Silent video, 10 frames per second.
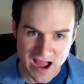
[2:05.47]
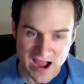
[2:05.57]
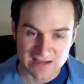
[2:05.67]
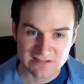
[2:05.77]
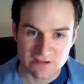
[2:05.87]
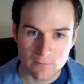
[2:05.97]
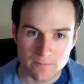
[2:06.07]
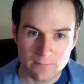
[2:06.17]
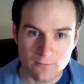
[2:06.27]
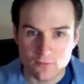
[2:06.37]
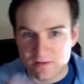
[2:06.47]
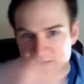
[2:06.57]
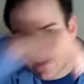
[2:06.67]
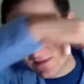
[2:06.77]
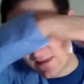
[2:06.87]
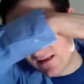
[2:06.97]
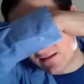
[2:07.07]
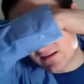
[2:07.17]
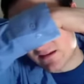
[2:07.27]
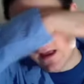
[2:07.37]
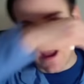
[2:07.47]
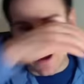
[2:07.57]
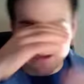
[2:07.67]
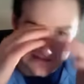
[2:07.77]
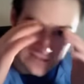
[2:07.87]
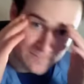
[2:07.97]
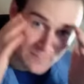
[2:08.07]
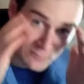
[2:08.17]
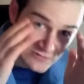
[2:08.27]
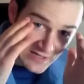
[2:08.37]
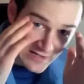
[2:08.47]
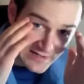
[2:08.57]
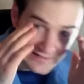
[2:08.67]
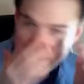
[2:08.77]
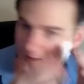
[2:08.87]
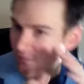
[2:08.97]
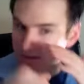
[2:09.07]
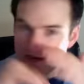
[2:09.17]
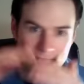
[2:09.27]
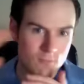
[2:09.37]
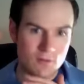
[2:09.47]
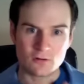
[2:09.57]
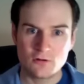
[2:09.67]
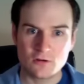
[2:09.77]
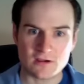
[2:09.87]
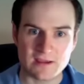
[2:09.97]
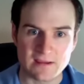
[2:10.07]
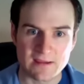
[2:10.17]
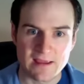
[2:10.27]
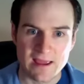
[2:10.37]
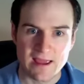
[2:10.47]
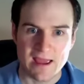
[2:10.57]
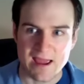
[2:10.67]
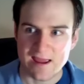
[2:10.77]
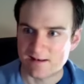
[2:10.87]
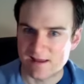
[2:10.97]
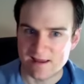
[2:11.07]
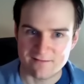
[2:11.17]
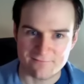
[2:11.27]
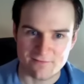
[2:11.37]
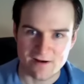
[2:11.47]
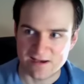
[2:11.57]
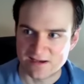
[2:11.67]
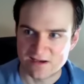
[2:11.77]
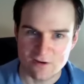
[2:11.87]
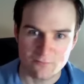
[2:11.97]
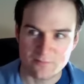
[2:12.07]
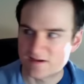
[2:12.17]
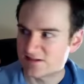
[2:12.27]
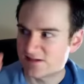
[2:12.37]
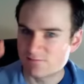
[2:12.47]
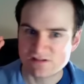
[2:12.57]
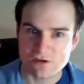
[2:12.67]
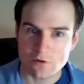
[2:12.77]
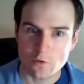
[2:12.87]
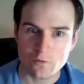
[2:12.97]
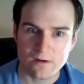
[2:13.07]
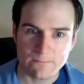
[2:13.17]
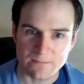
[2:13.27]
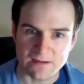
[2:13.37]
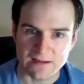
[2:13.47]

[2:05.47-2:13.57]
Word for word: I saw people going like this. I saw people ducking down. They didn't want to look at, at Freddy, you know, because he was so creepy.